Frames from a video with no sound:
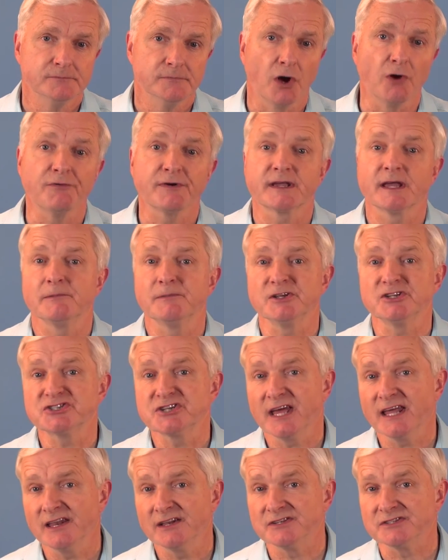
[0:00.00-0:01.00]
Overcoming
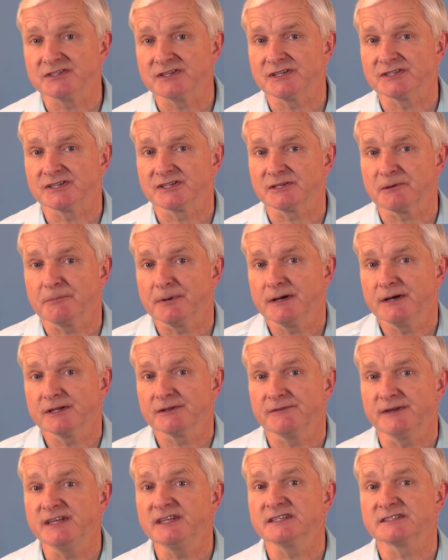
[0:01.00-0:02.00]
challenges is a part
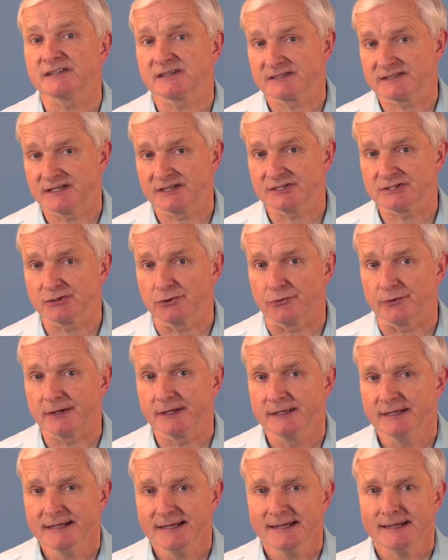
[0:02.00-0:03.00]
of any success story.
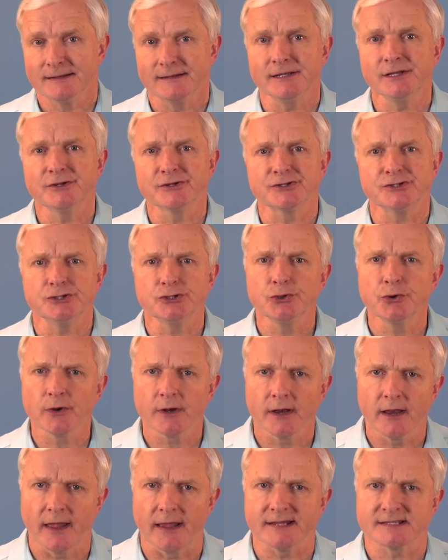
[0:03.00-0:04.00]
Leaders
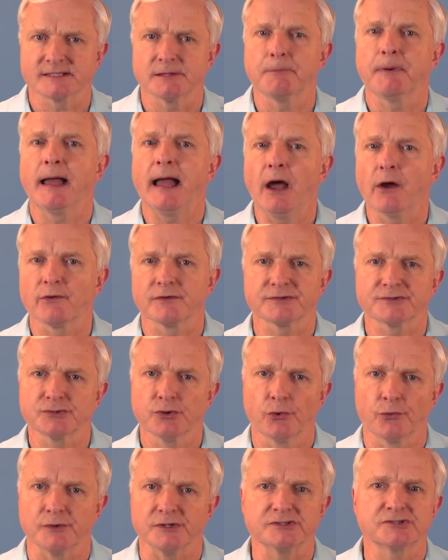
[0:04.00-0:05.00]
utilize the power of
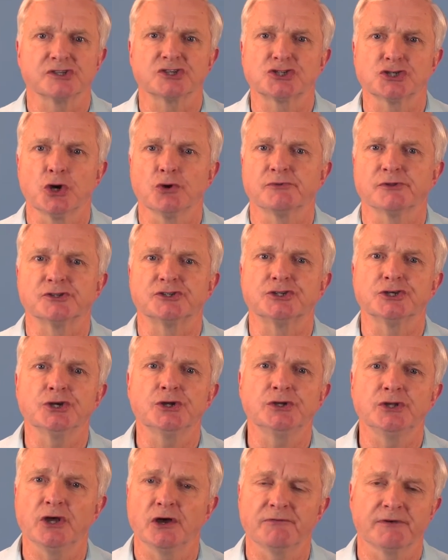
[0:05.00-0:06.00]
stories to show the
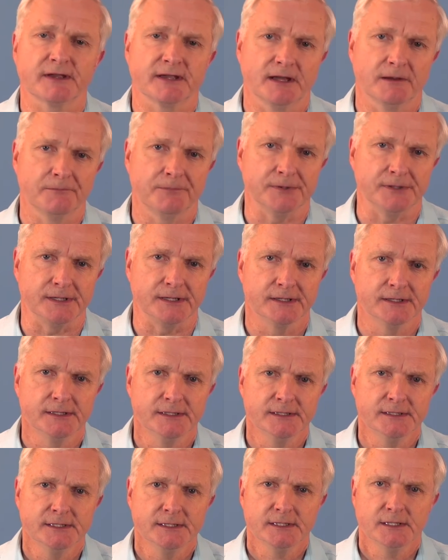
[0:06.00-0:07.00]
journey of a company,
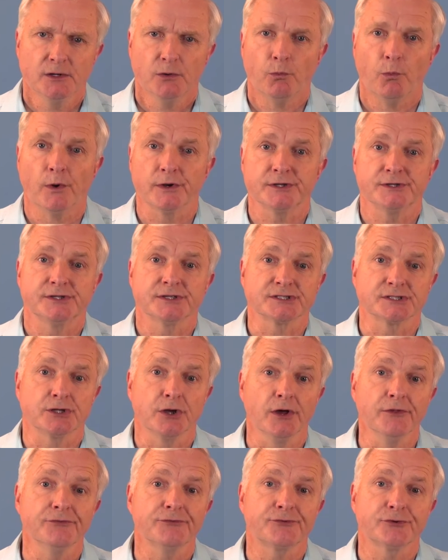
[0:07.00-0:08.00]
what it has
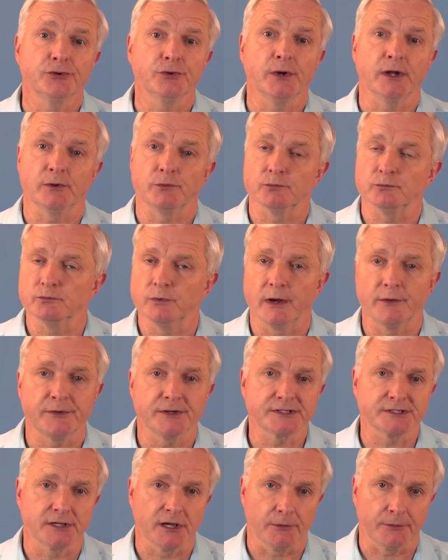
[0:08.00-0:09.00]
gone through and where it
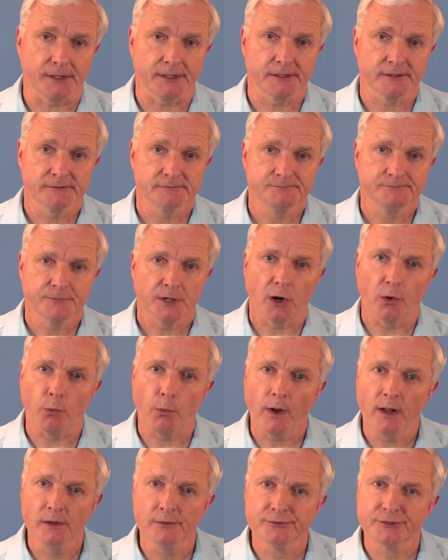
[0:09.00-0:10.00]
is going. A
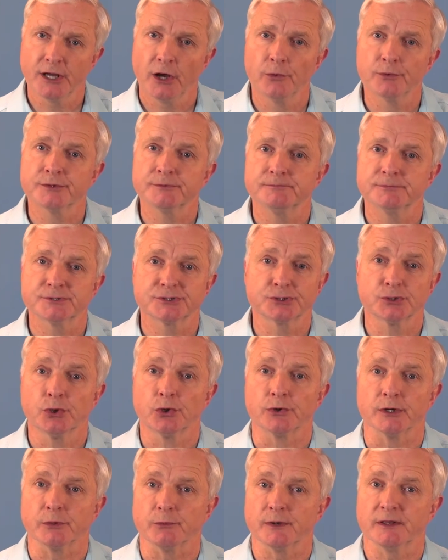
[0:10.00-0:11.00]
well-told
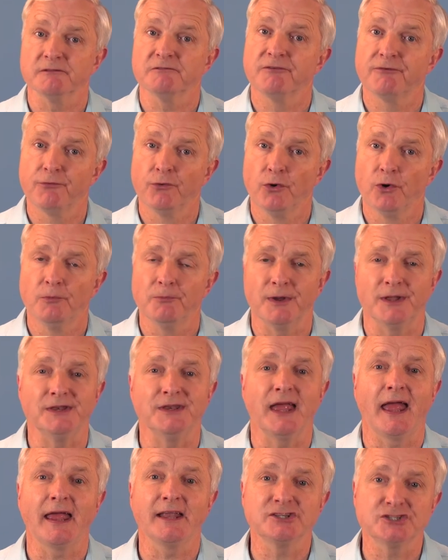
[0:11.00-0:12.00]
story will inform
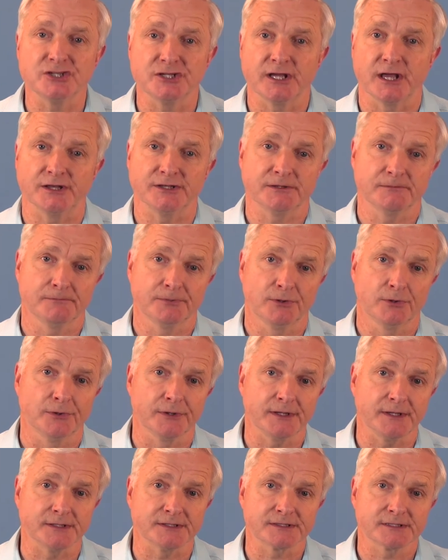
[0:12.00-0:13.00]
and educate
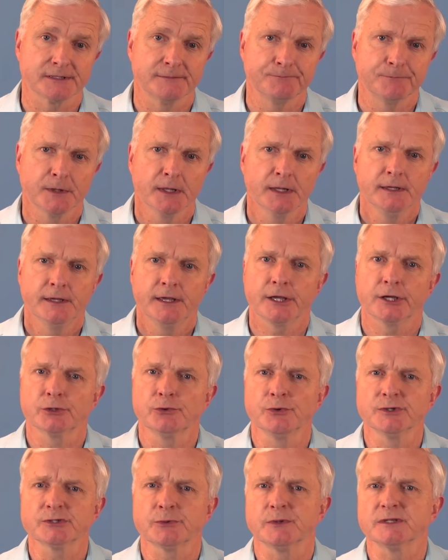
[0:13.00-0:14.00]
employees. It can
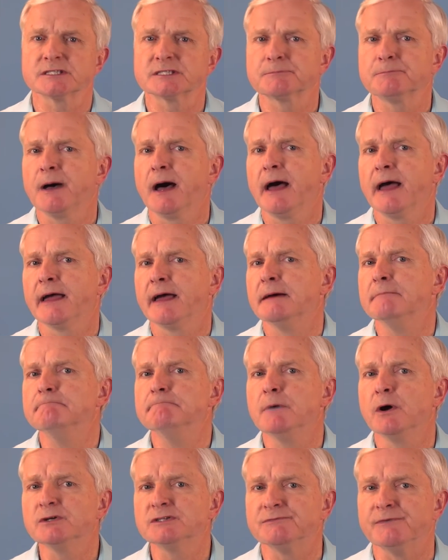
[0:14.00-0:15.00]
also inspire
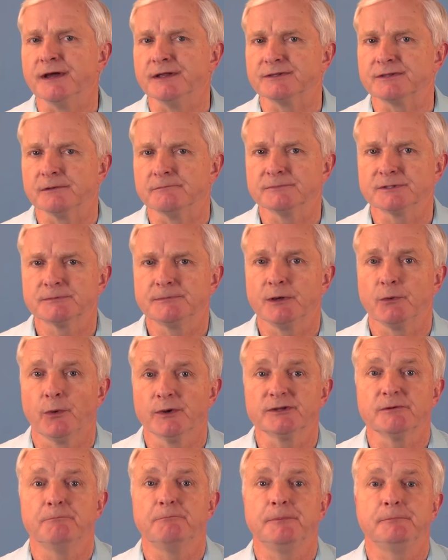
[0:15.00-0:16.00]
and motivate them to be
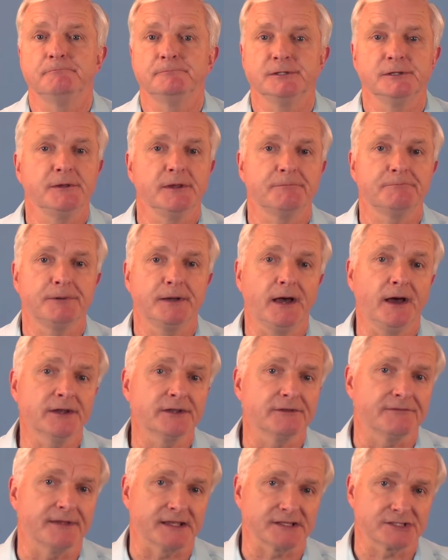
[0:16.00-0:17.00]
want to be part
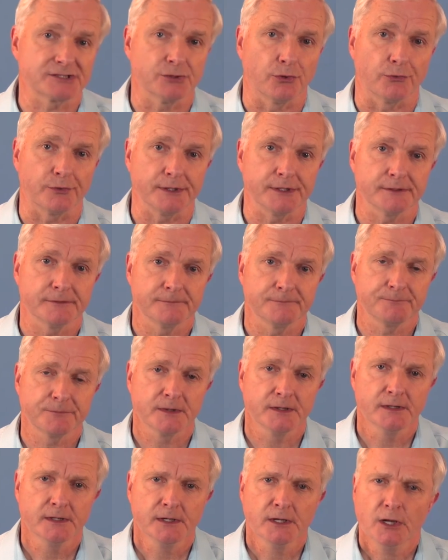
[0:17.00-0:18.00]
of that story.
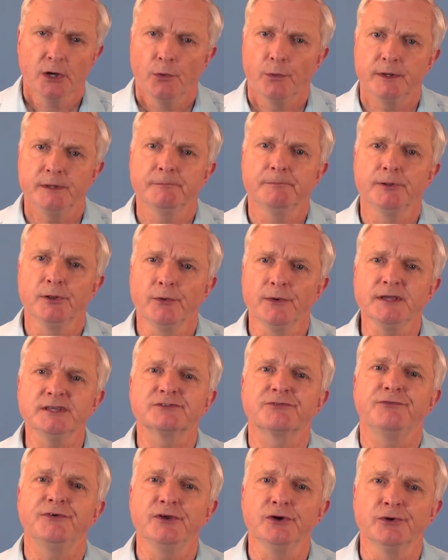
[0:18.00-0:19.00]
When employees
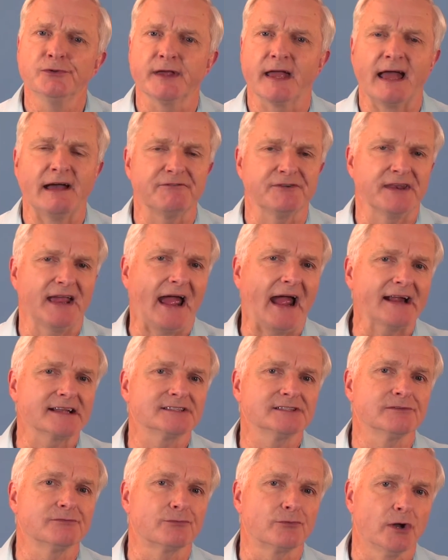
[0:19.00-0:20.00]
feel they have an
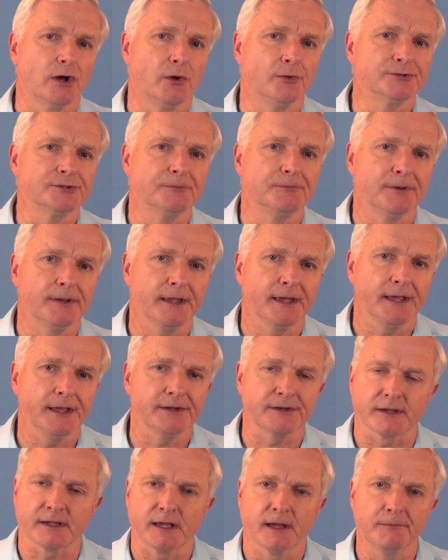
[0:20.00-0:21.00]
active role to play
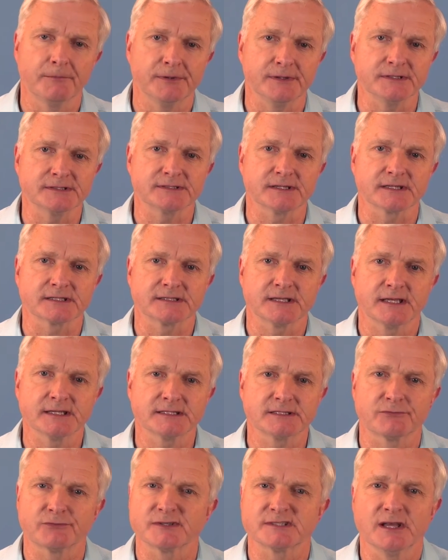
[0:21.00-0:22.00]
in a company's success,
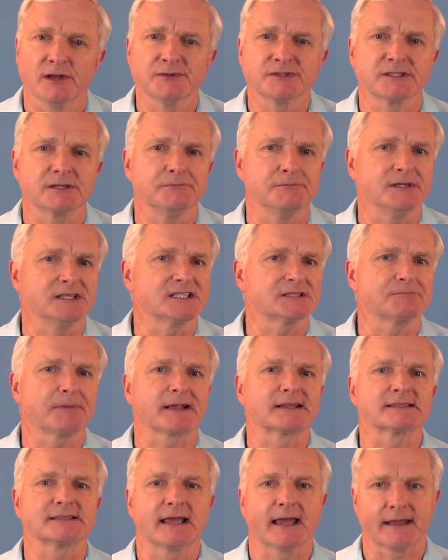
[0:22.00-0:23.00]
the results can be
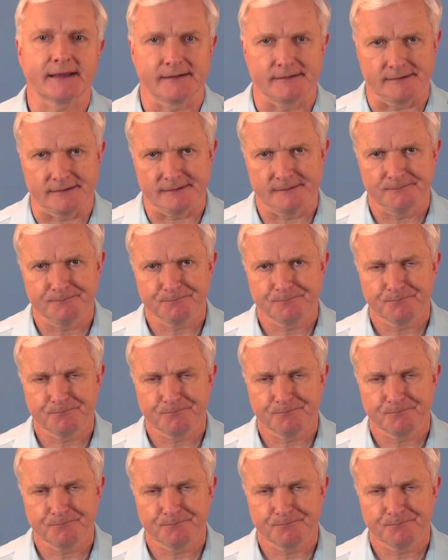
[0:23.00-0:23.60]
spectacular.